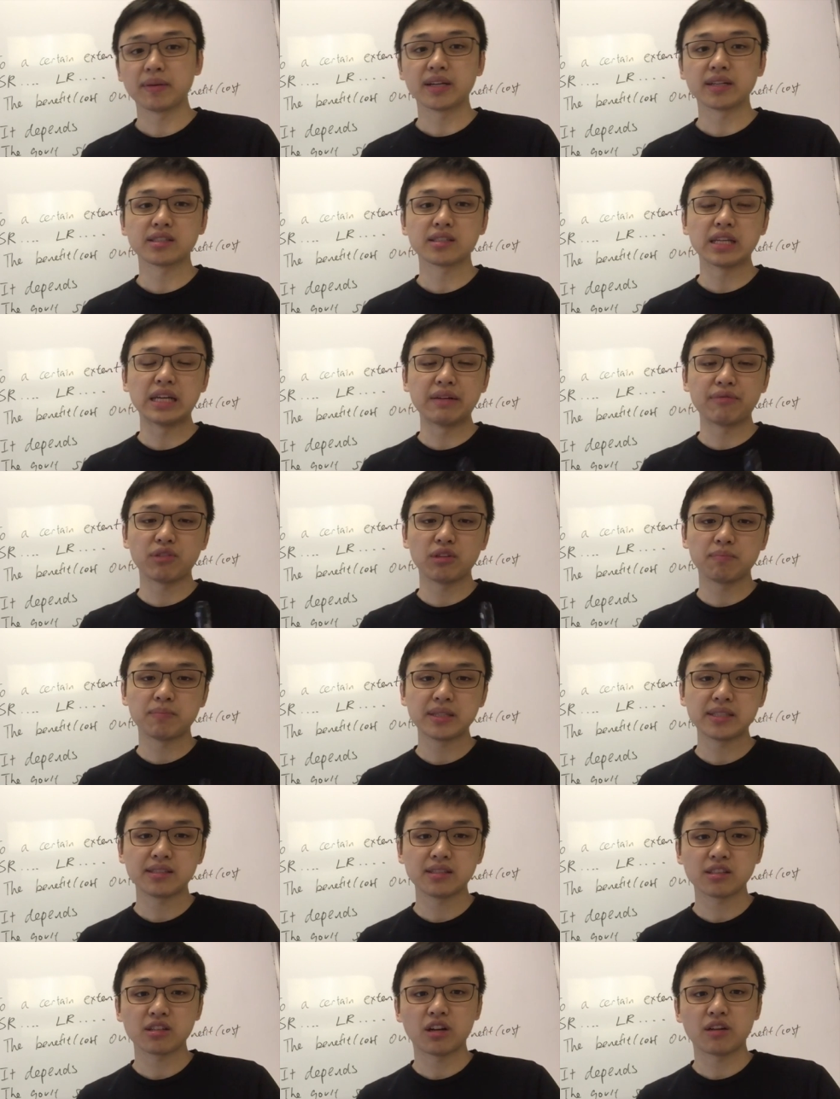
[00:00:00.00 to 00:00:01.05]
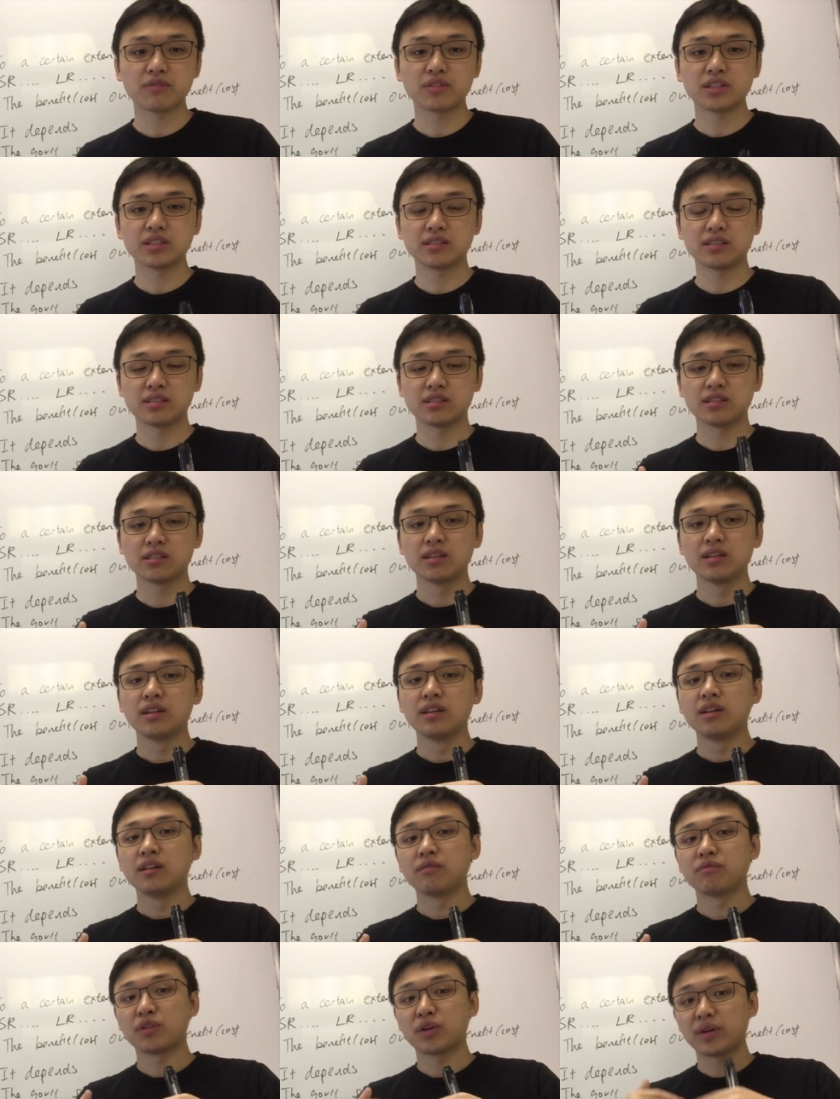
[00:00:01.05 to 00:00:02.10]
Because if the business confidence is
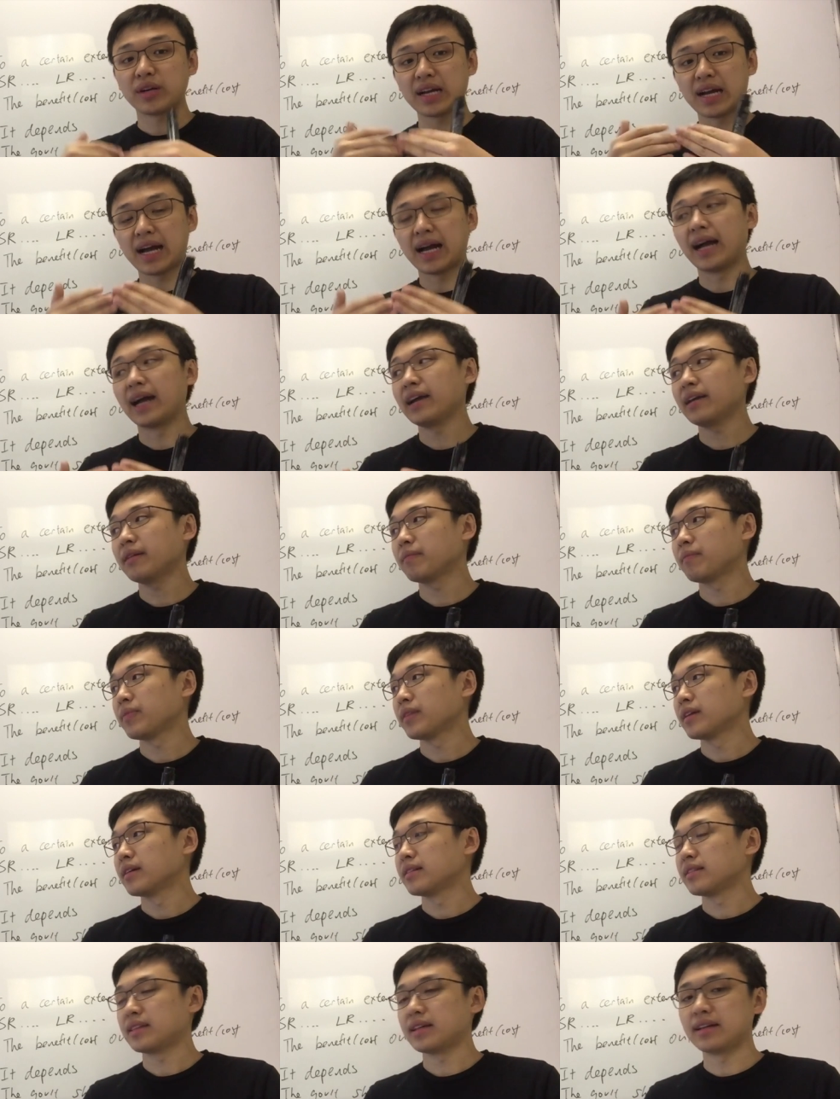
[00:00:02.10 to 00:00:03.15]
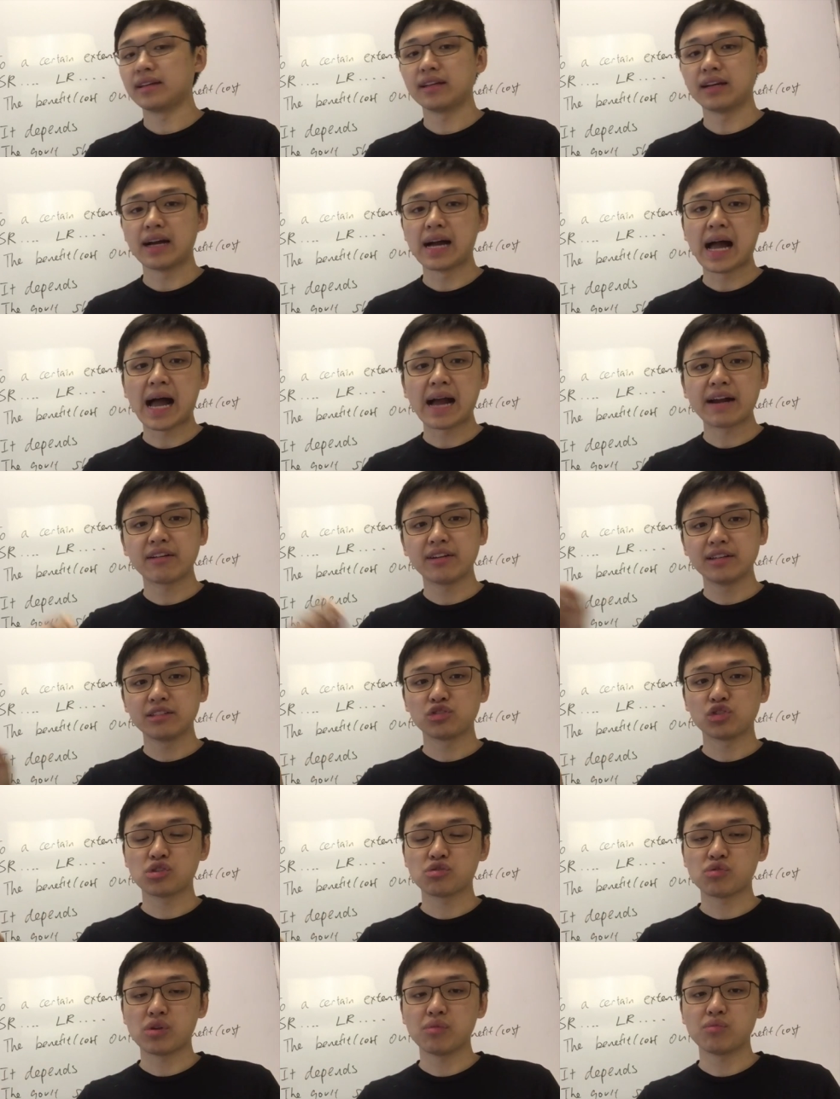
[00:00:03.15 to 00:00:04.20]
very high, then a higher
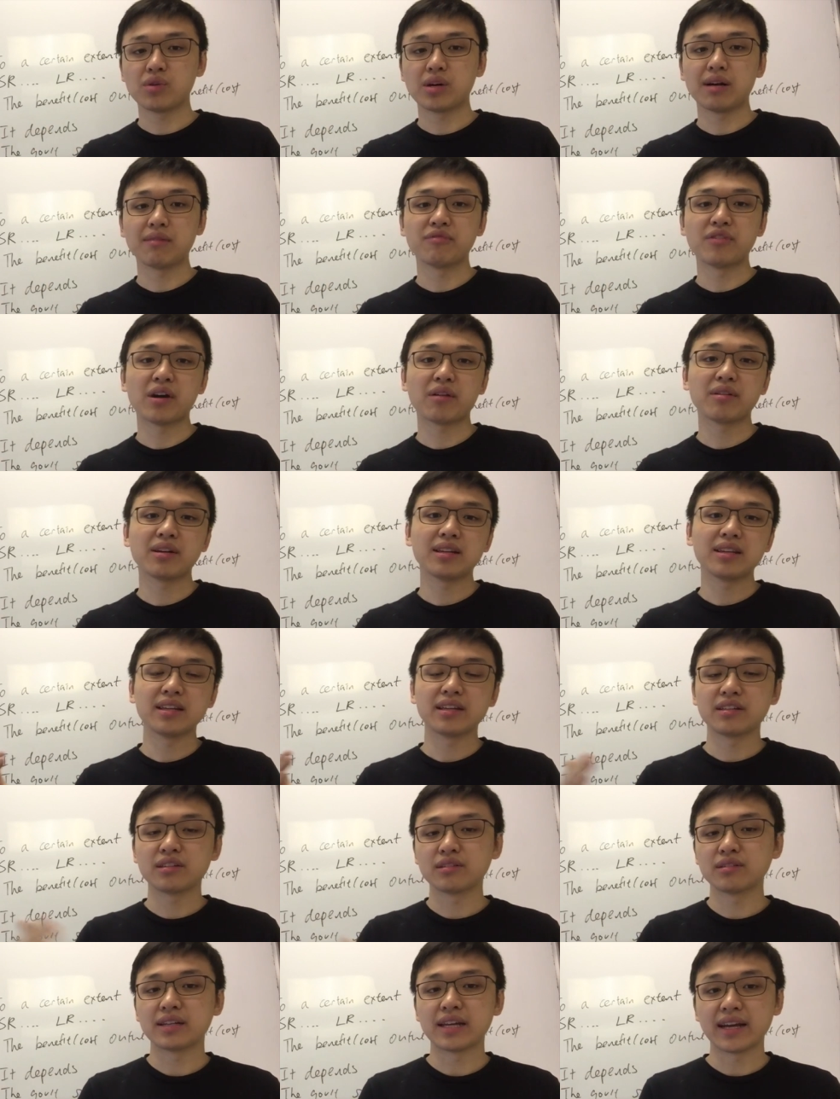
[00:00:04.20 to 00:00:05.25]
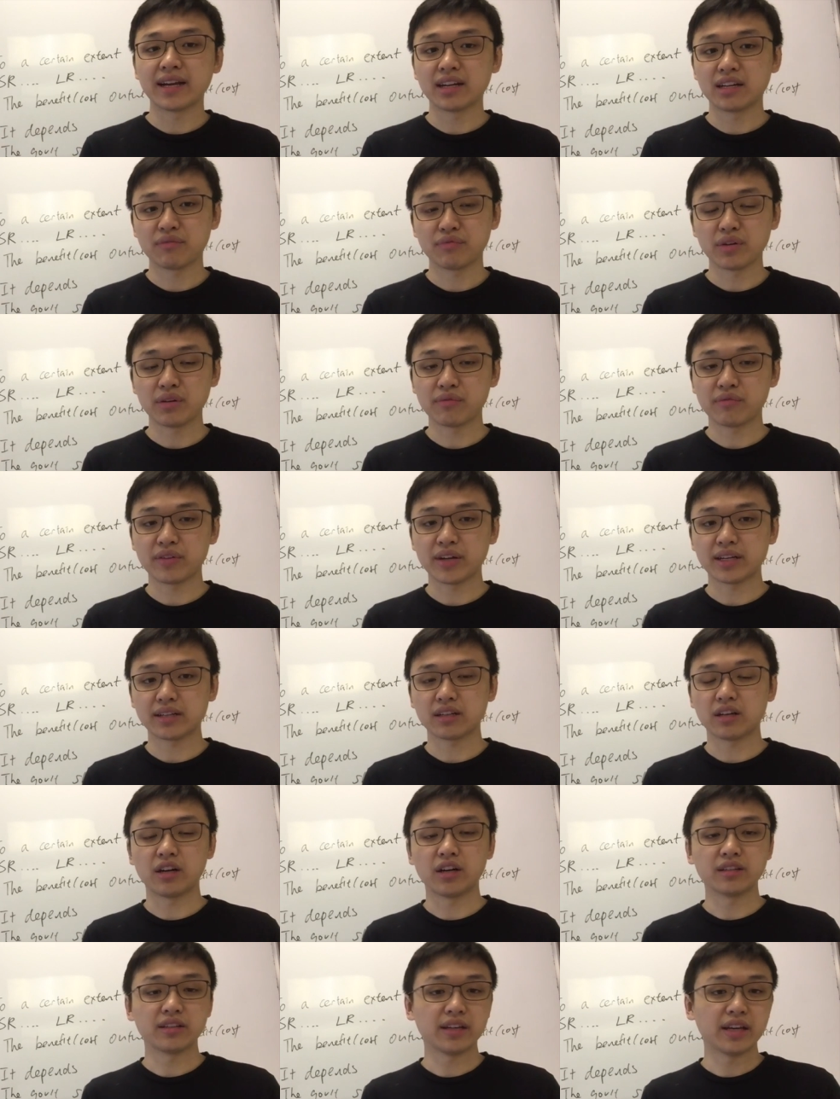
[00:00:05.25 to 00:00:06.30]
interest rate will have very little negative
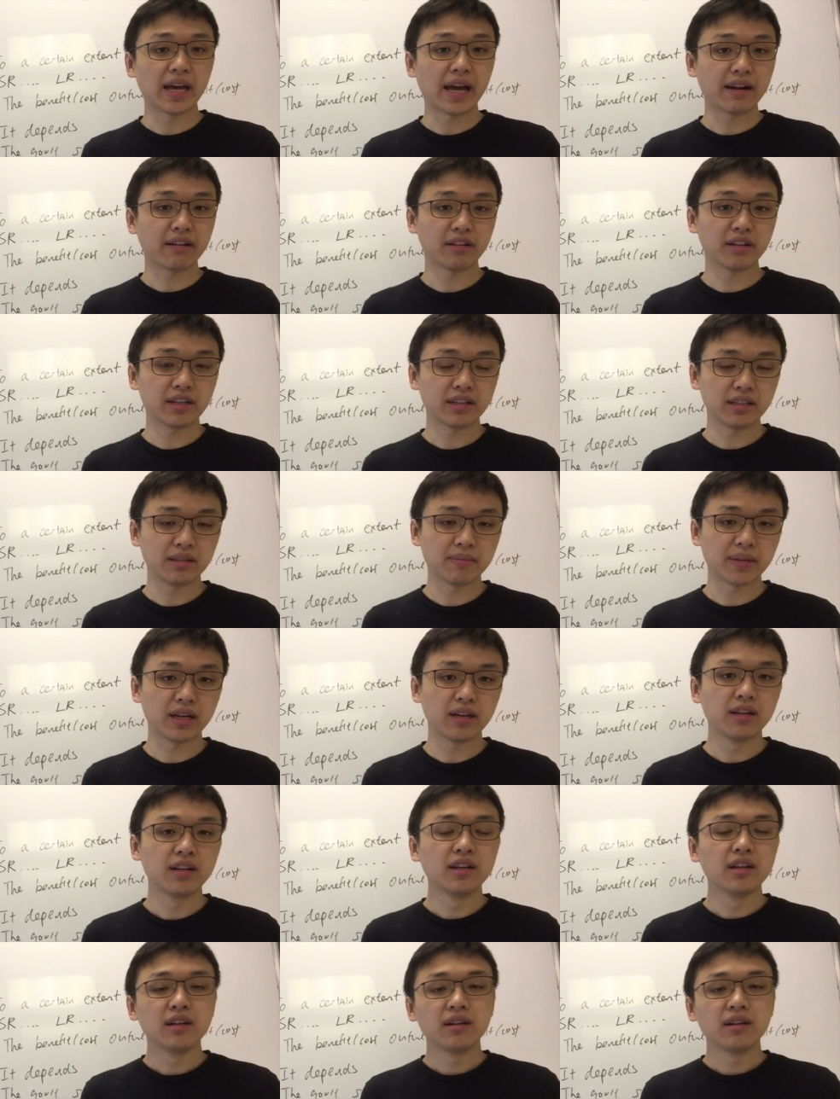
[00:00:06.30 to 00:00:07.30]
effect on the aggregate demand.